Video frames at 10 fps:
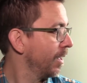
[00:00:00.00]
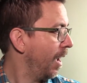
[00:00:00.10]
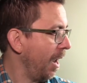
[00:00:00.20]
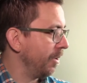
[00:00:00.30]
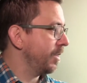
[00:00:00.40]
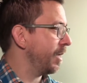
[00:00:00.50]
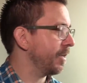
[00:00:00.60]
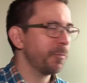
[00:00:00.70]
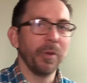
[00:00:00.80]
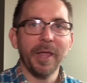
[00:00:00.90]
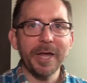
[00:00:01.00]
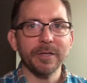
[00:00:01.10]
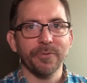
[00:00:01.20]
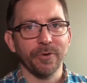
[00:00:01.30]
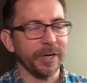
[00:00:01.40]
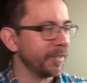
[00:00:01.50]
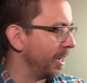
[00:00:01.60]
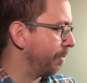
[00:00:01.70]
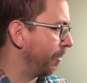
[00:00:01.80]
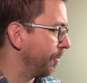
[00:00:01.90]
I don't know, take this plant, for
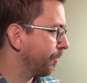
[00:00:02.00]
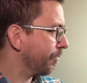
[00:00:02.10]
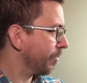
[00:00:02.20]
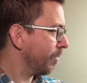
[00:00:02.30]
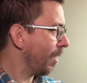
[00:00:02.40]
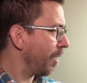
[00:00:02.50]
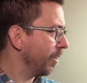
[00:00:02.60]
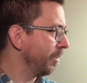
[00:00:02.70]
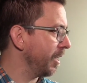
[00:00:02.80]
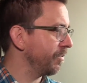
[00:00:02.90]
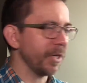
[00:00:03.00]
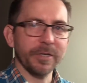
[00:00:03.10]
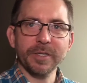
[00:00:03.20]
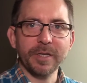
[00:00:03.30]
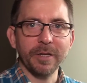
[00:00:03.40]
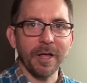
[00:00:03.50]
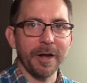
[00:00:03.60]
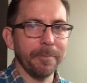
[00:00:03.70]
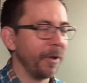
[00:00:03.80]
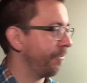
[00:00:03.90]
example. The leaves are still on
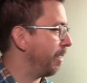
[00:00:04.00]
it, but if I